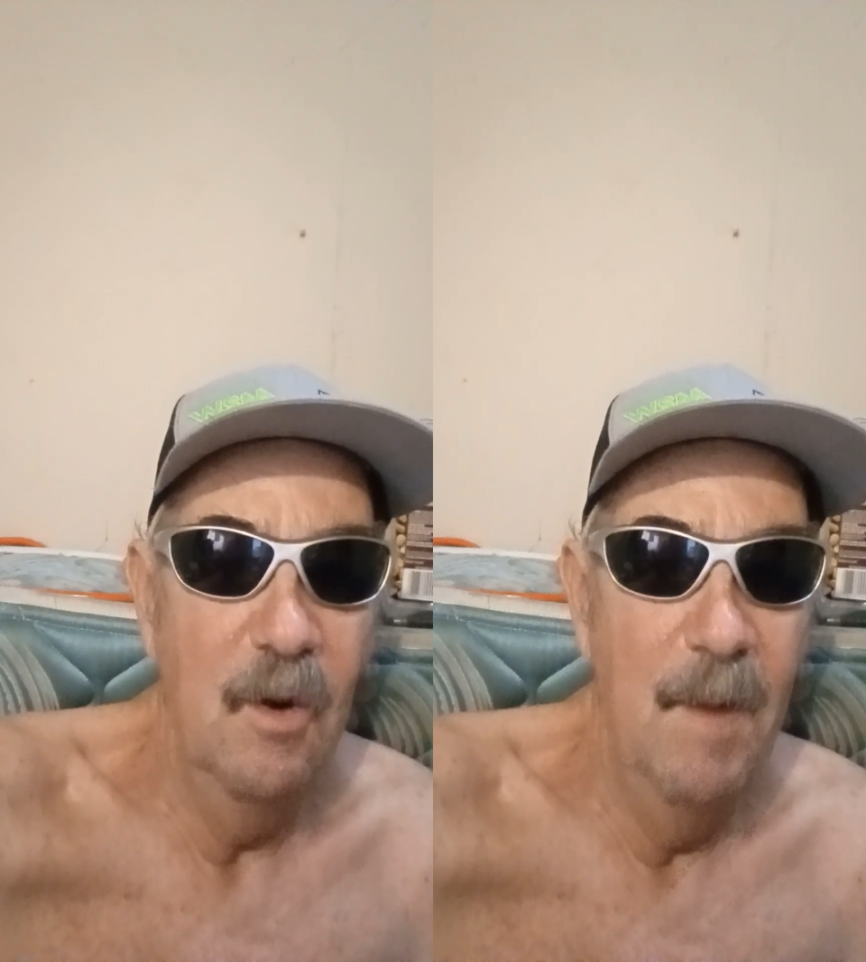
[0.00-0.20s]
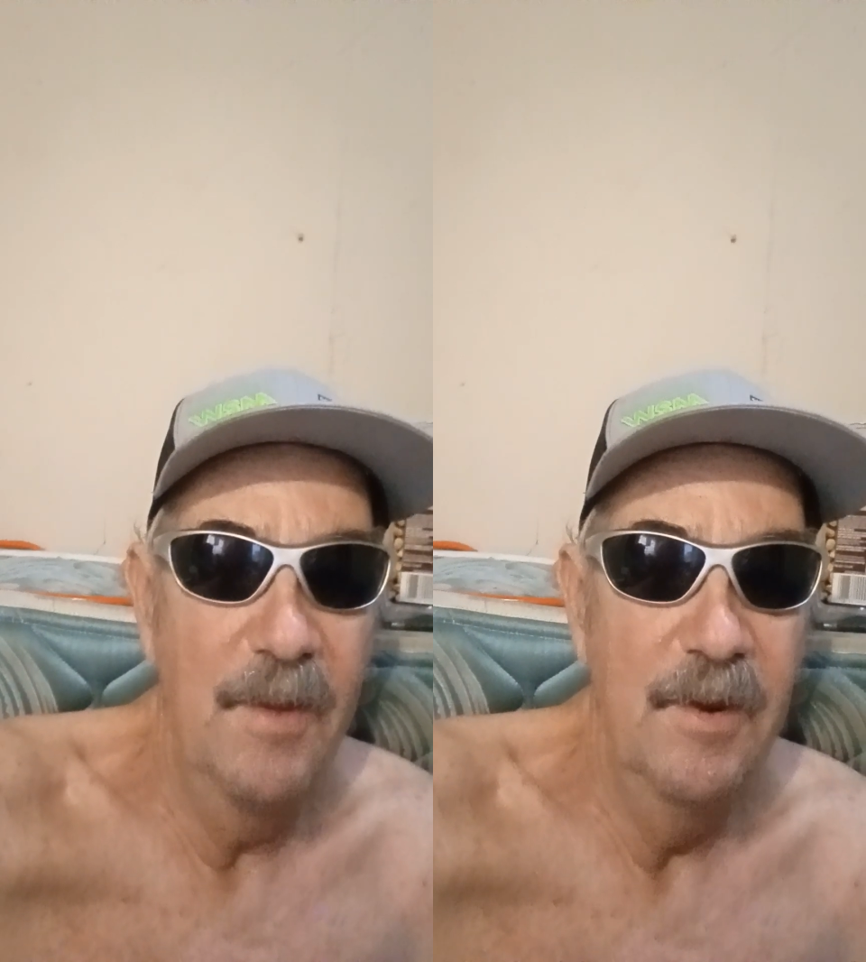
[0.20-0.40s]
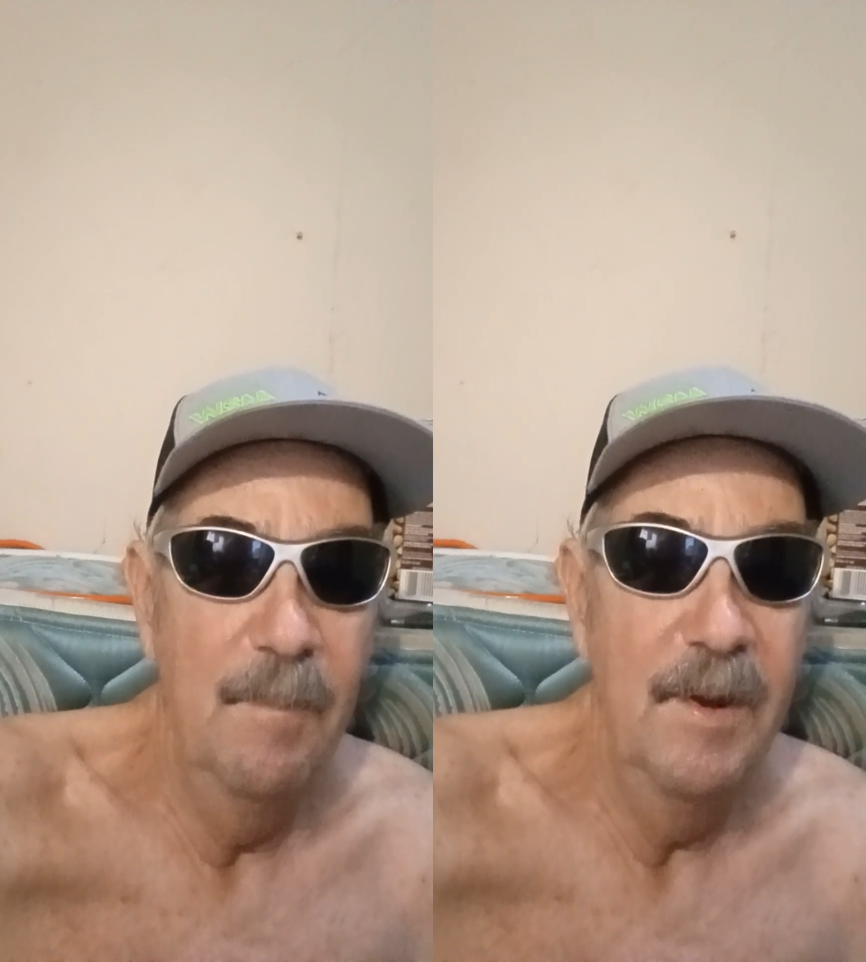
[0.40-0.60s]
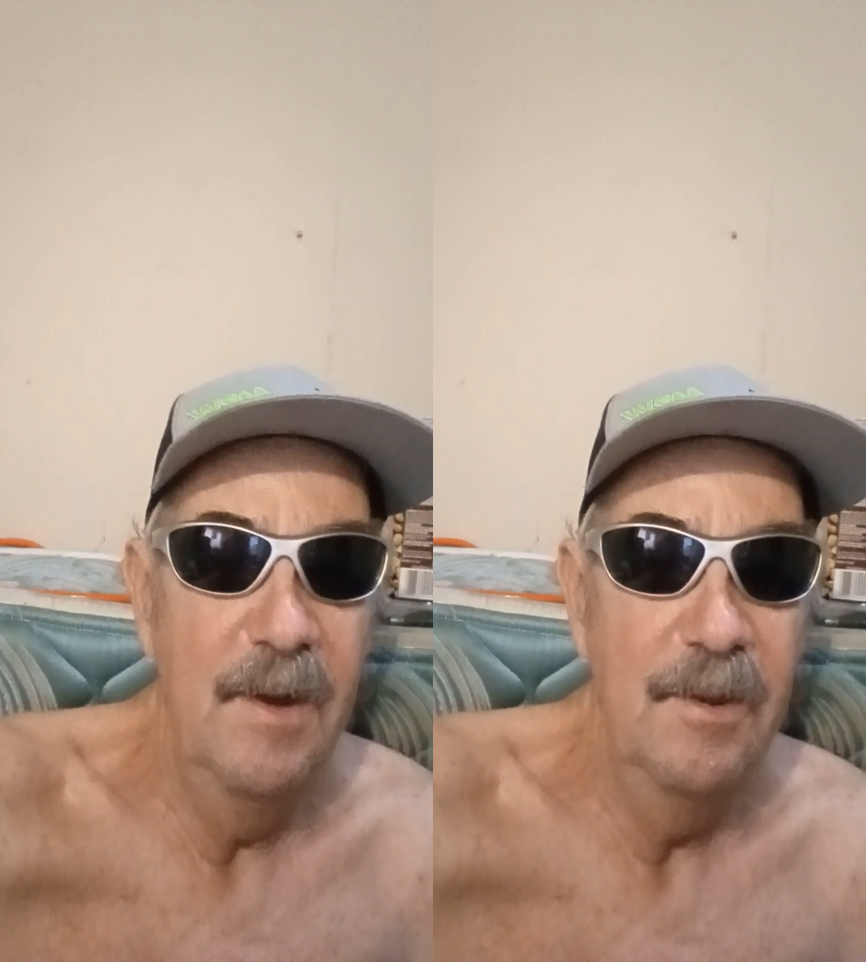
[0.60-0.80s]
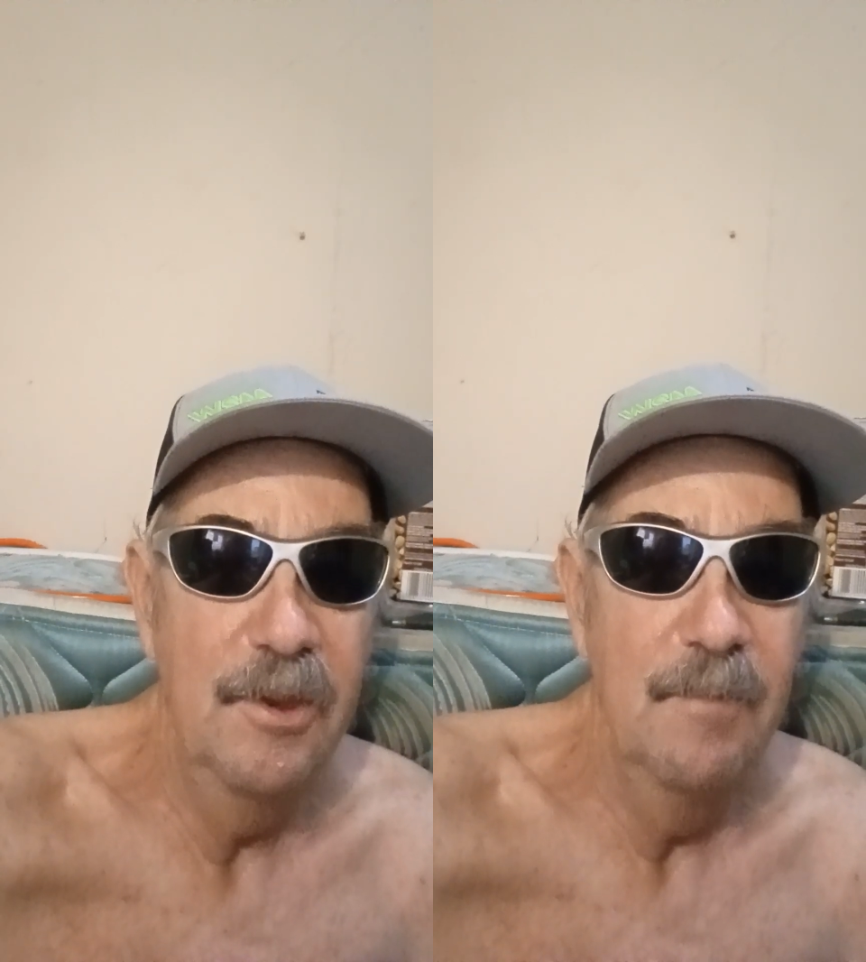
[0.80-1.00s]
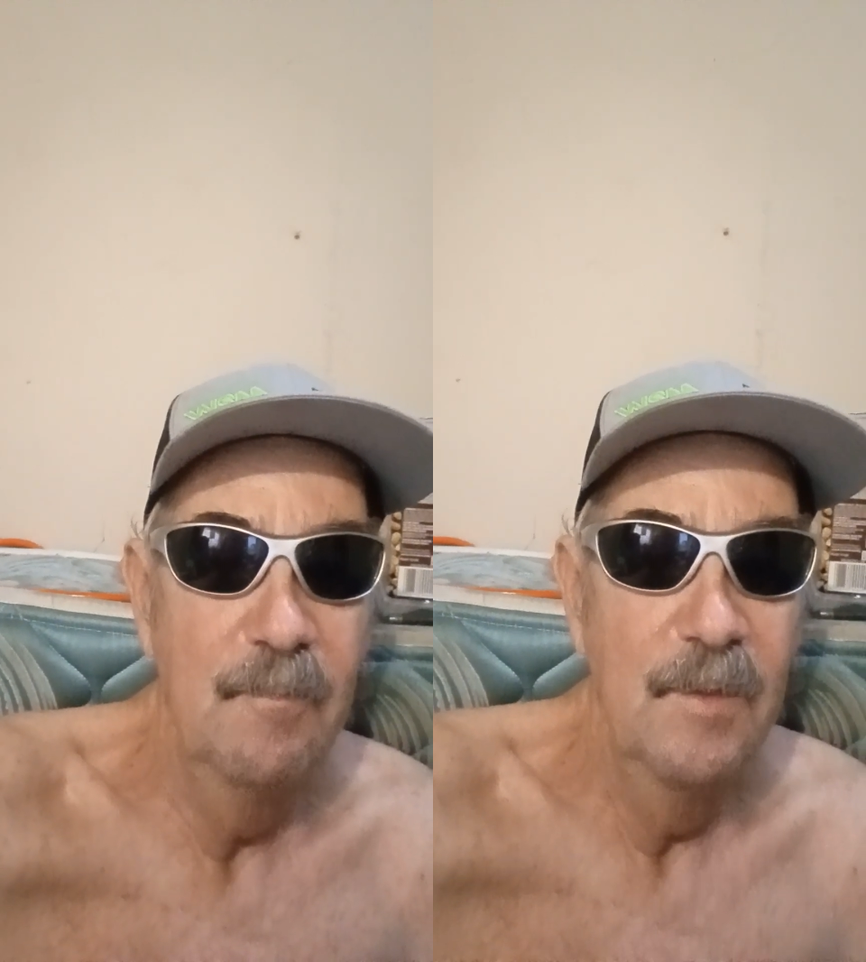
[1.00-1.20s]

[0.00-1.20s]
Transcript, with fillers: her magic beans.